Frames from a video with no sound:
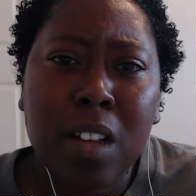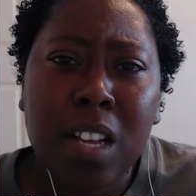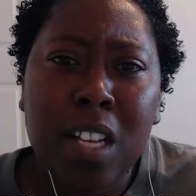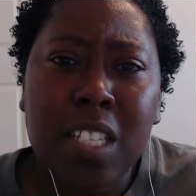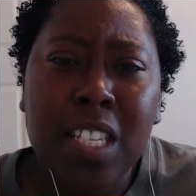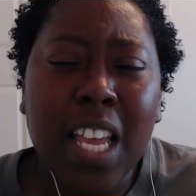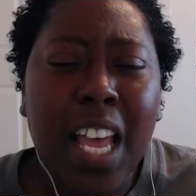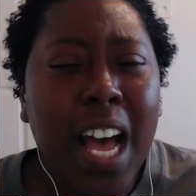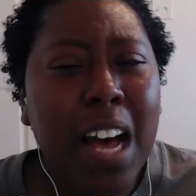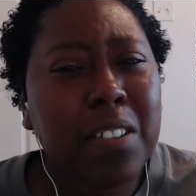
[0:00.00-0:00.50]

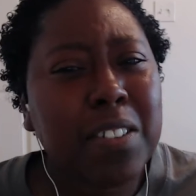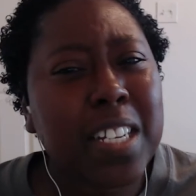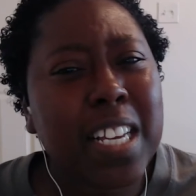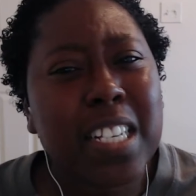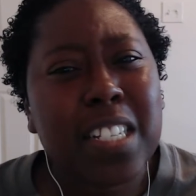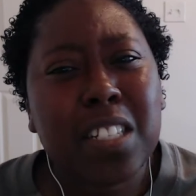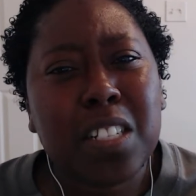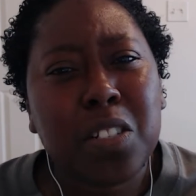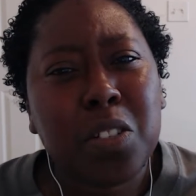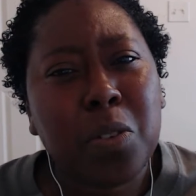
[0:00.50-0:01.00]
See how
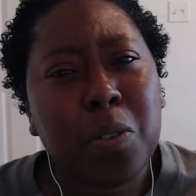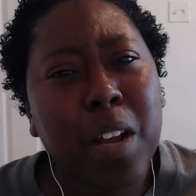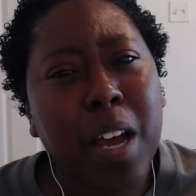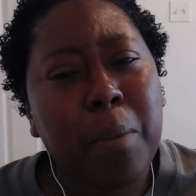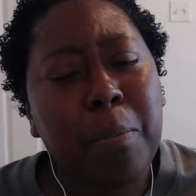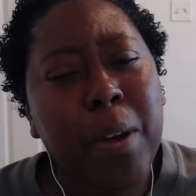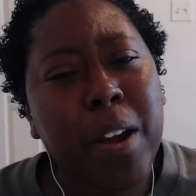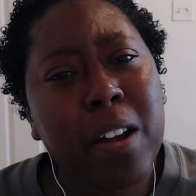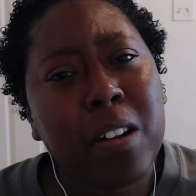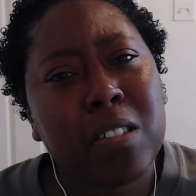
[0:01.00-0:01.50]
destitute our
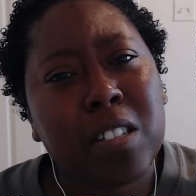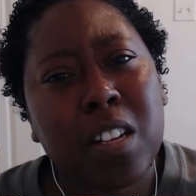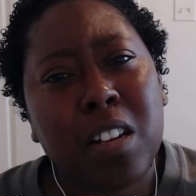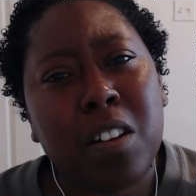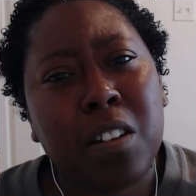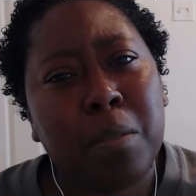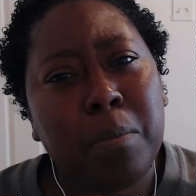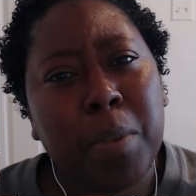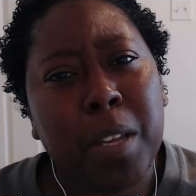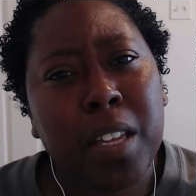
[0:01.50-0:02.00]
parents are
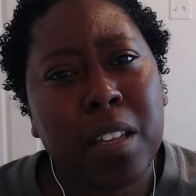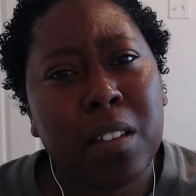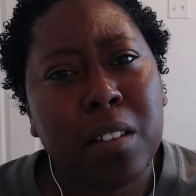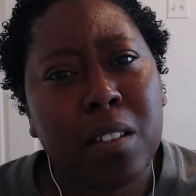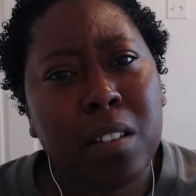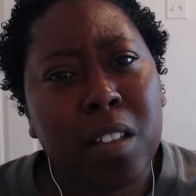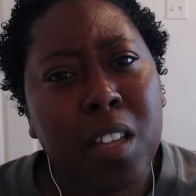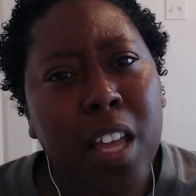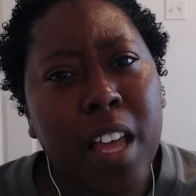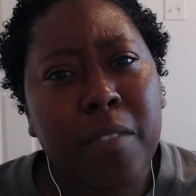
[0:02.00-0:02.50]
going to be.
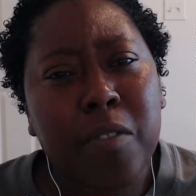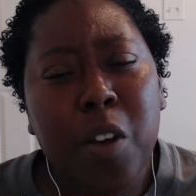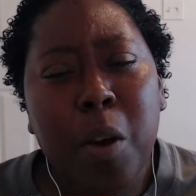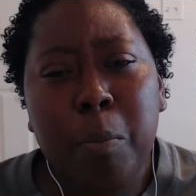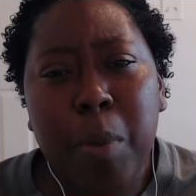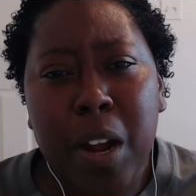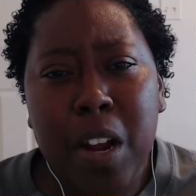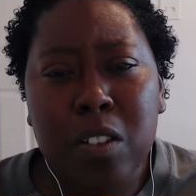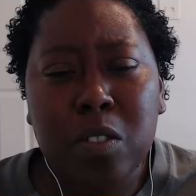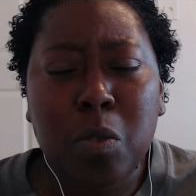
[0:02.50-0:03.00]
If your
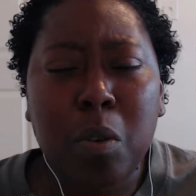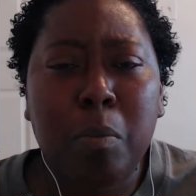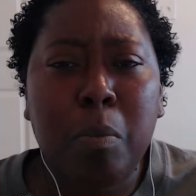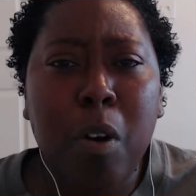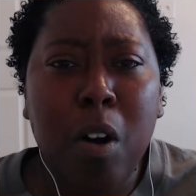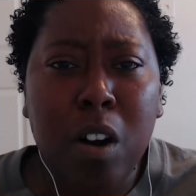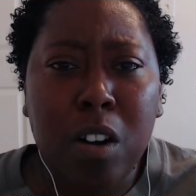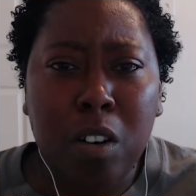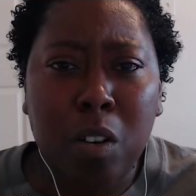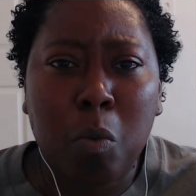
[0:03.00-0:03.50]
parents were
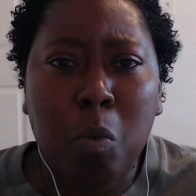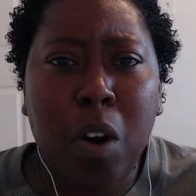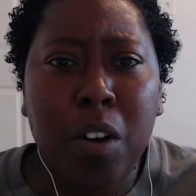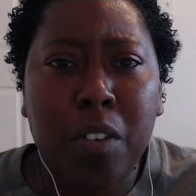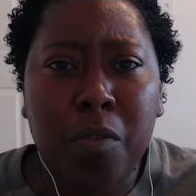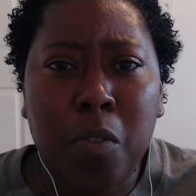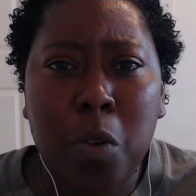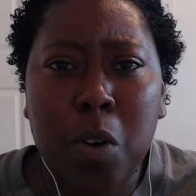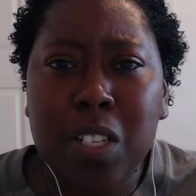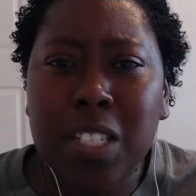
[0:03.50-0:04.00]
part of the
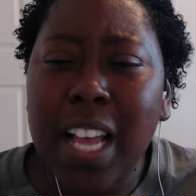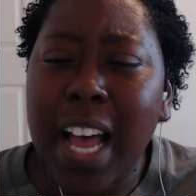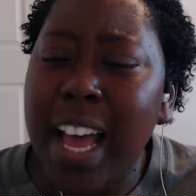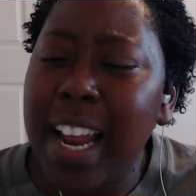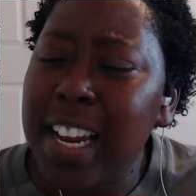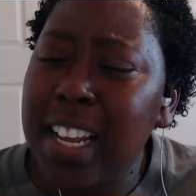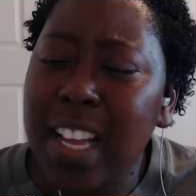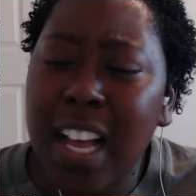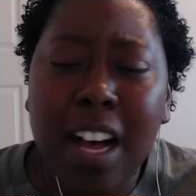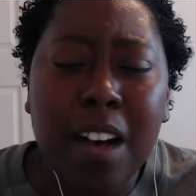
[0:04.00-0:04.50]
workforce, I
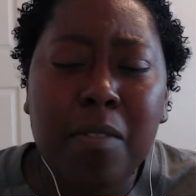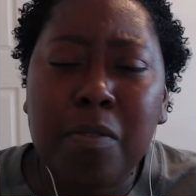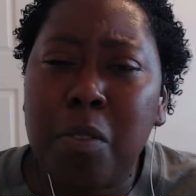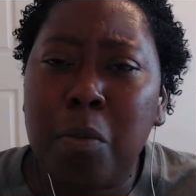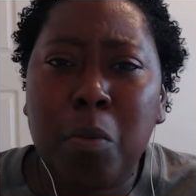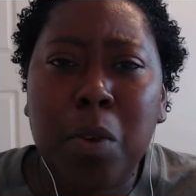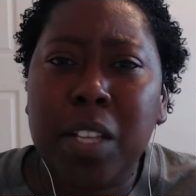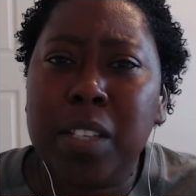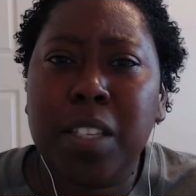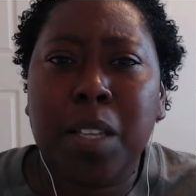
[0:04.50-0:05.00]
didn't come from
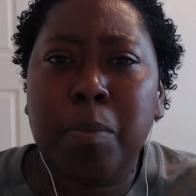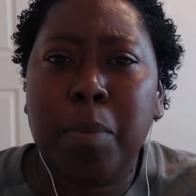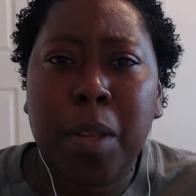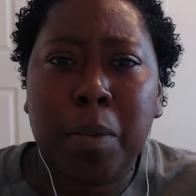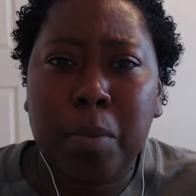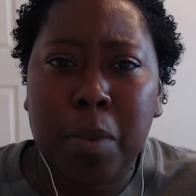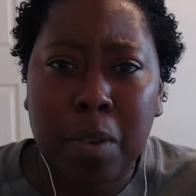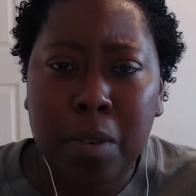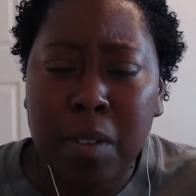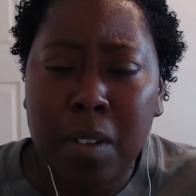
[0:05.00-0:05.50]
wealthy
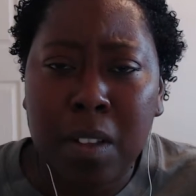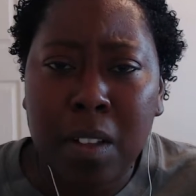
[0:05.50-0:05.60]
people.